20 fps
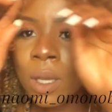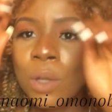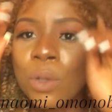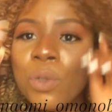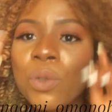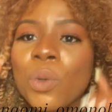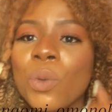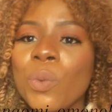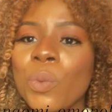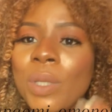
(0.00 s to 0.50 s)

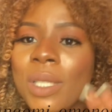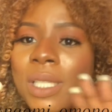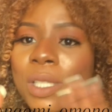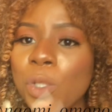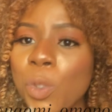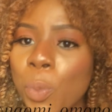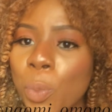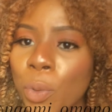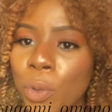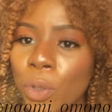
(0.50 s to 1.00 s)
So with
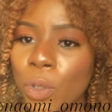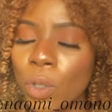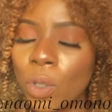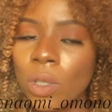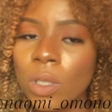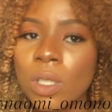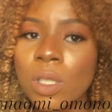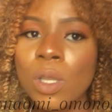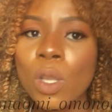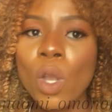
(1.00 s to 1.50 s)
this
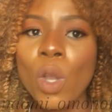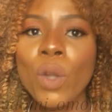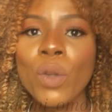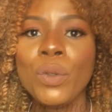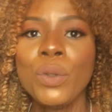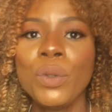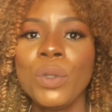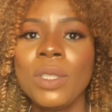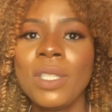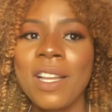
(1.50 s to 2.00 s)
product,
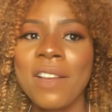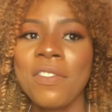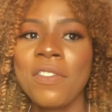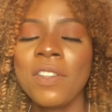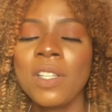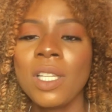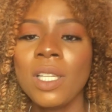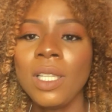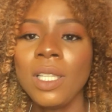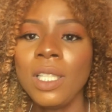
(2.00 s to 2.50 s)
you
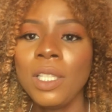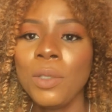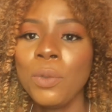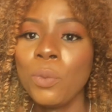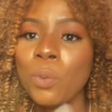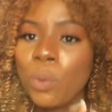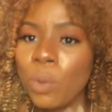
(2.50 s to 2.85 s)
definitely